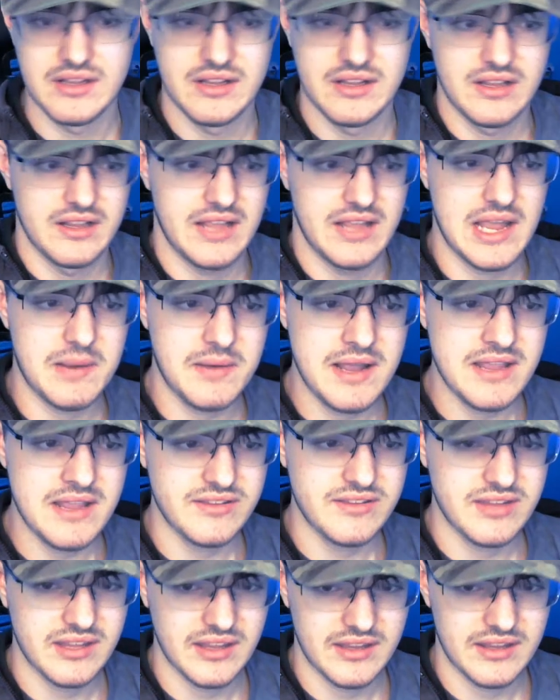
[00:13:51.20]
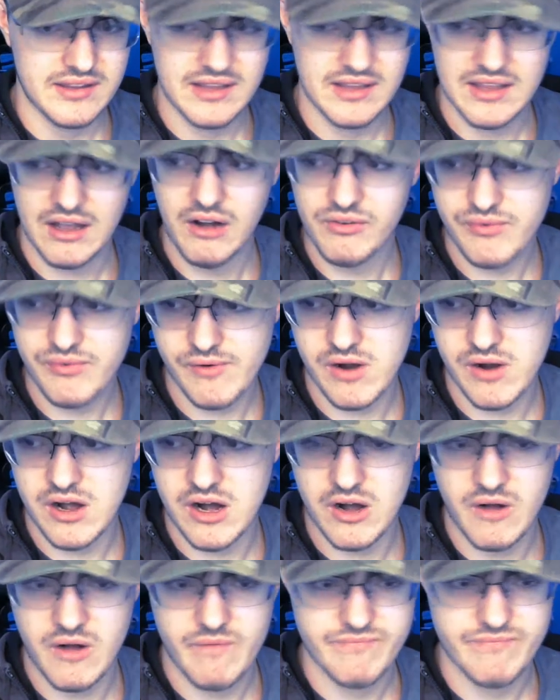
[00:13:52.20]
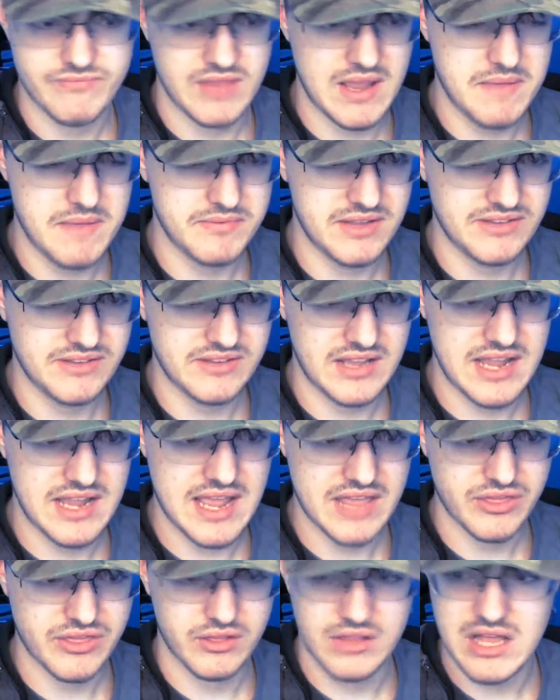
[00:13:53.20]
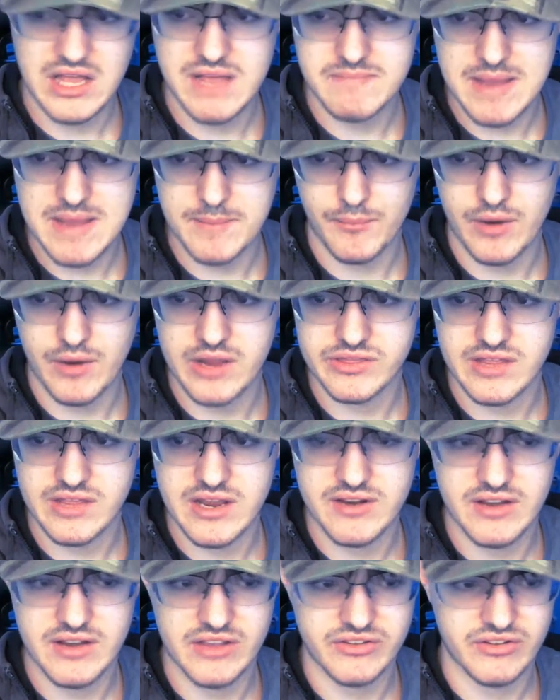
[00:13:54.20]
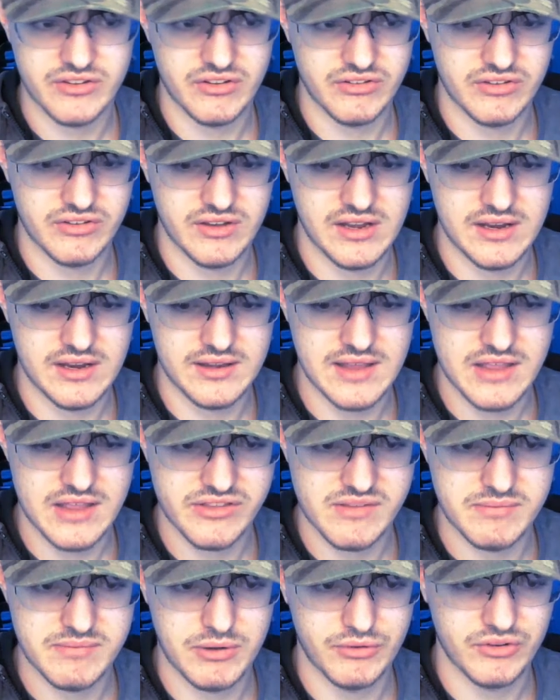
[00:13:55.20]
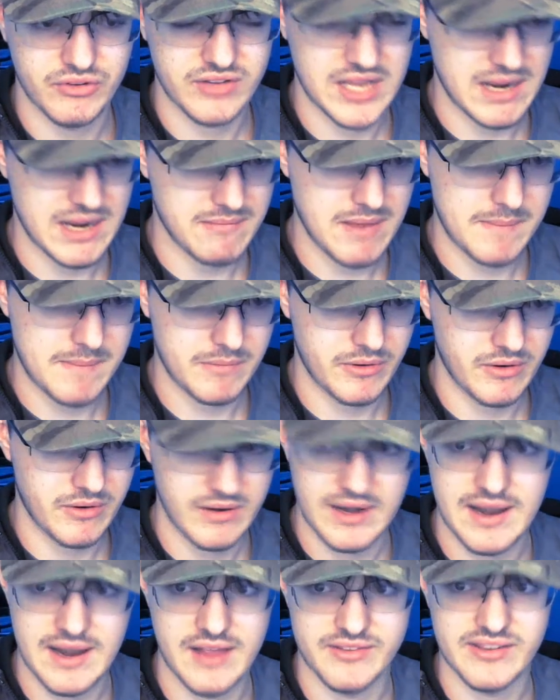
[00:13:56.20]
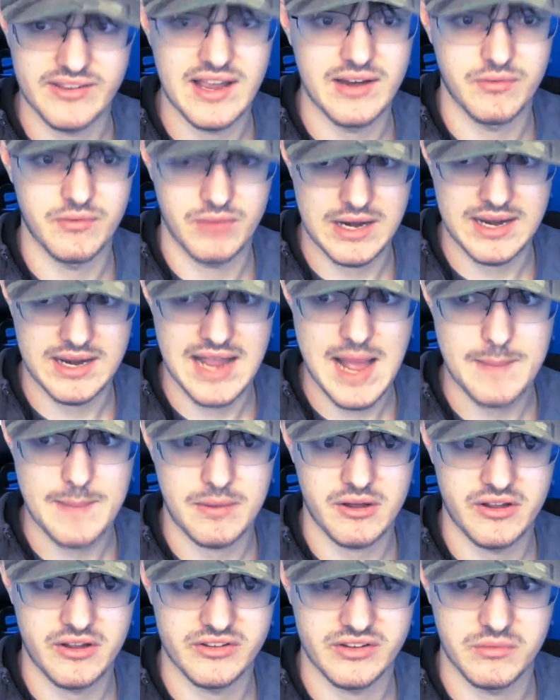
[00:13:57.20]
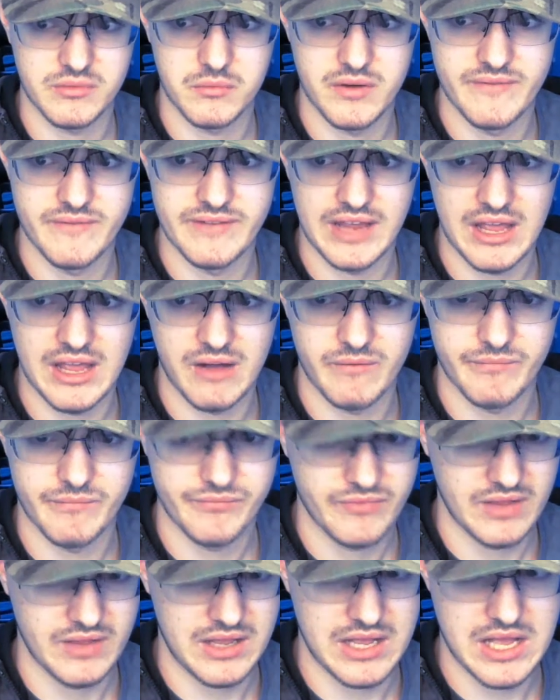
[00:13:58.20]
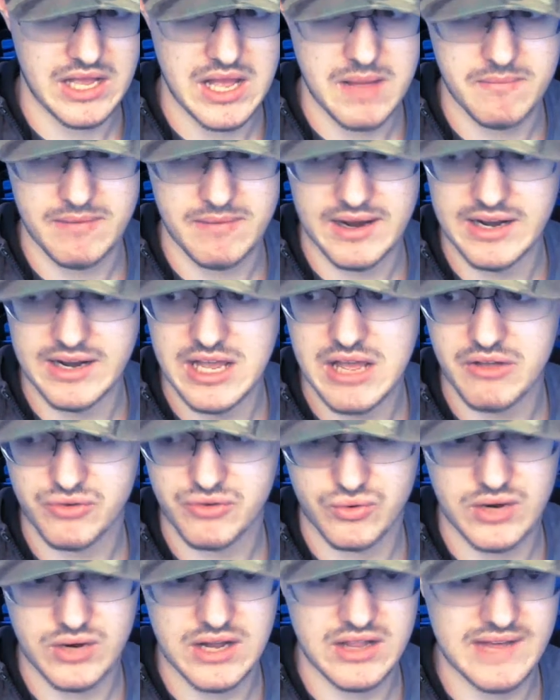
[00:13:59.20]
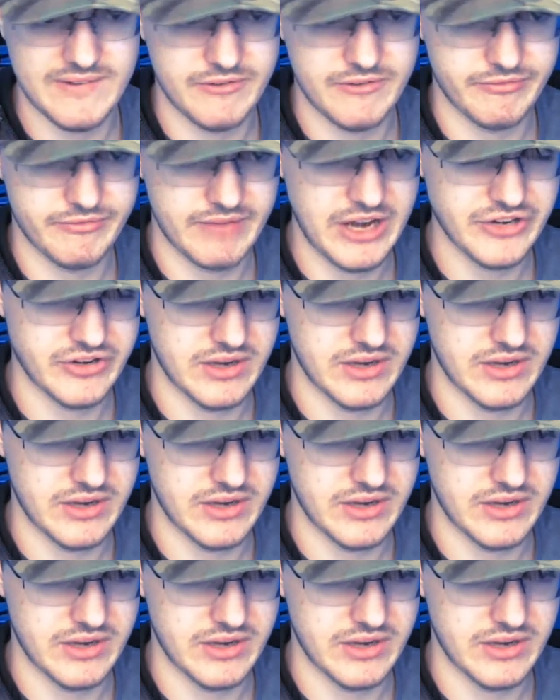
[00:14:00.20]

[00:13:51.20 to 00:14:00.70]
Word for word: Anyways, the, overall, the MCC has a lot of memories that you just just that some people just can't remember, and I decided to recap all this in one video. Um, I know that was quite a lot of information.